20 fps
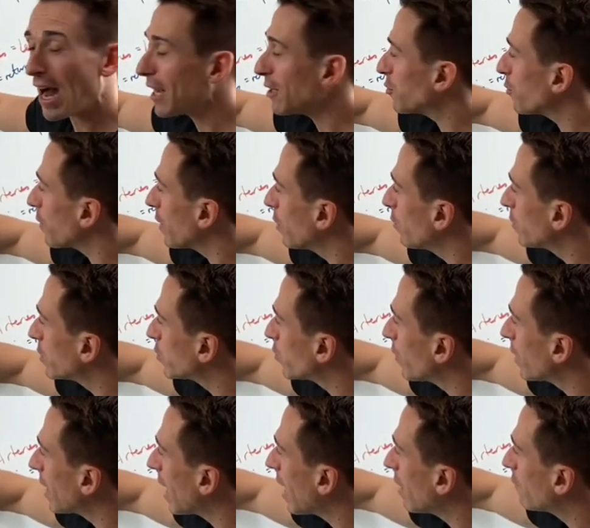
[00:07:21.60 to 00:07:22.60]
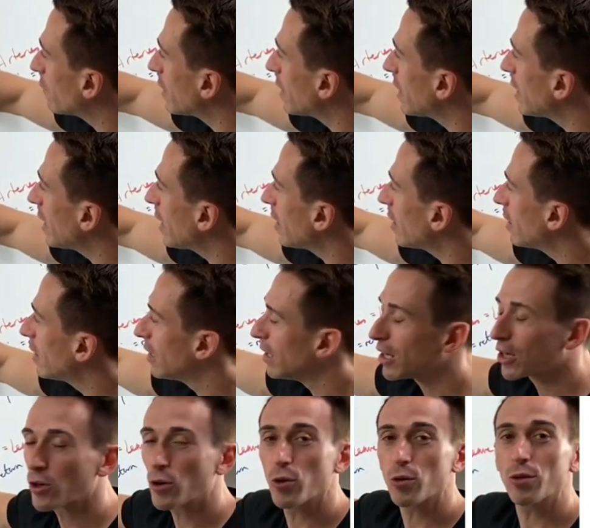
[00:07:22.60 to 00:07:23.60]
artery, which we have here,
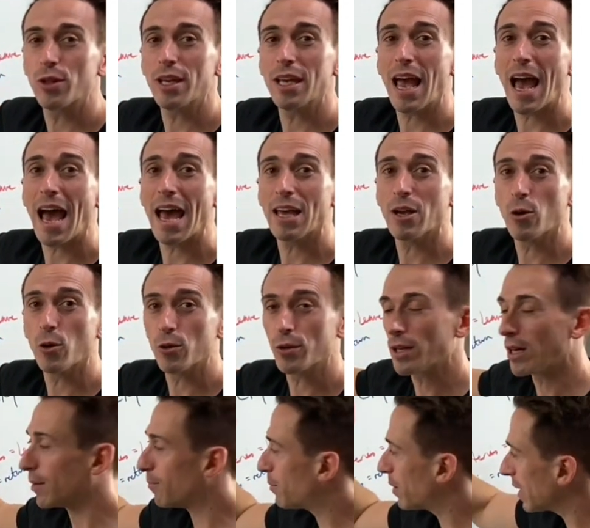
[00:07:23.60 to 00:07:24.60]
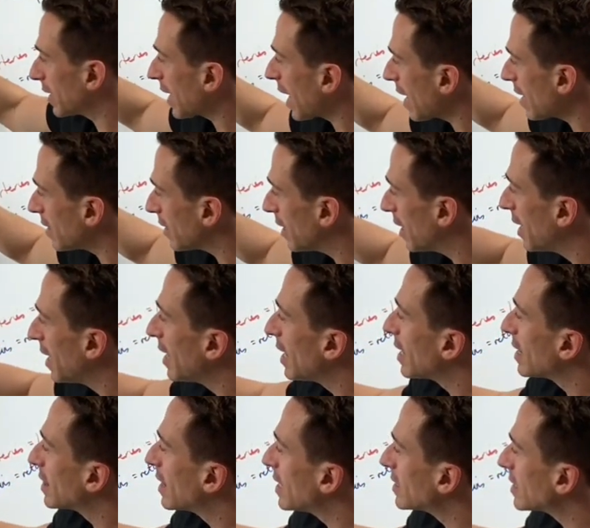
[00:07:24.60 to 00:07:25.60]
called the aorta. But again,
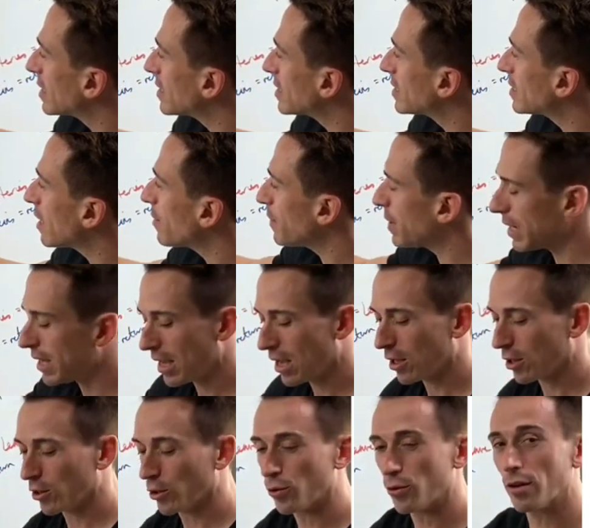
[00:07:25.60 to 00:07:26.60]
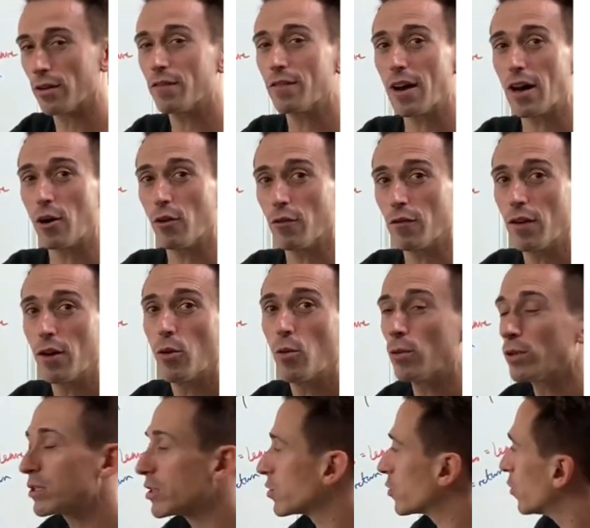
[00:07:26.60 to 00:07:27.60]
there's a semilunar valve,
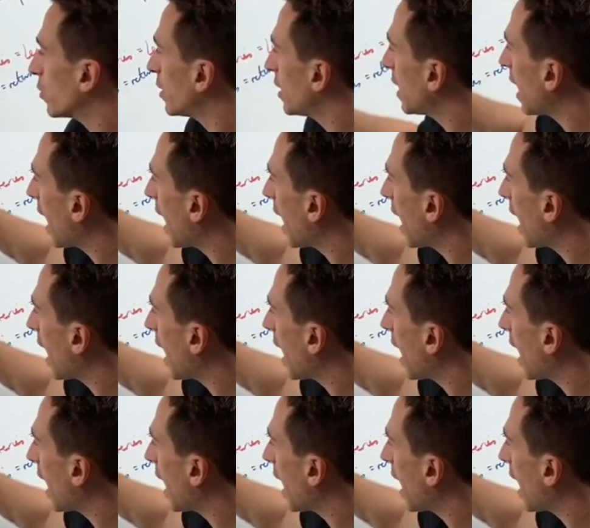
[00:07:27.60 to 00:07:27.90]
which is called